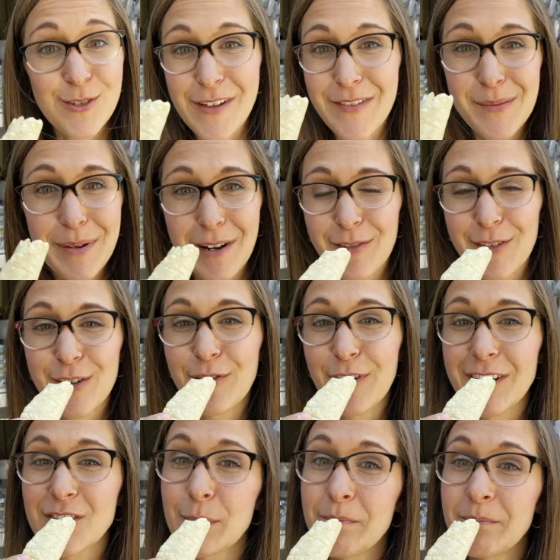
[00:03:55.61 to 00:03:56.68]
nothing better than a
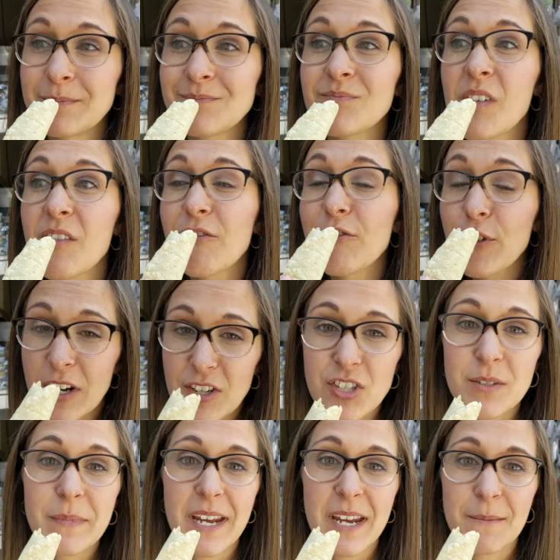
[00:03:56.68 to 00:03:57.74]

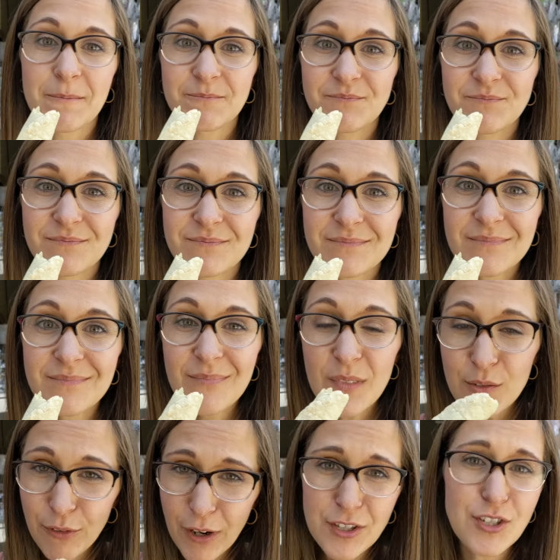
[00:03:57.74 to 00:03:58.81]
freshly made,
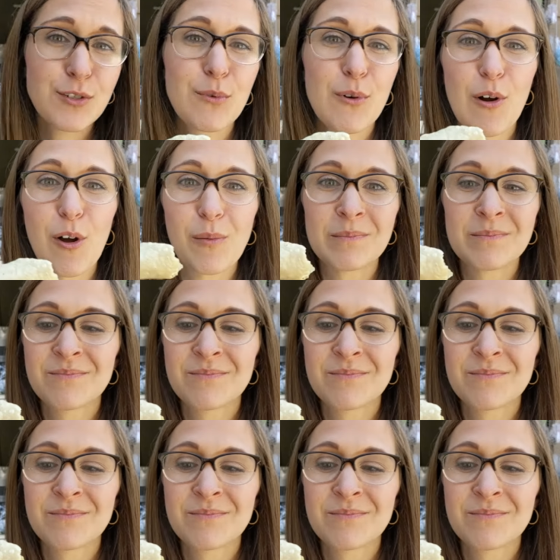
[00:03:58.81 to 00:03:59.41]
freshly rolled,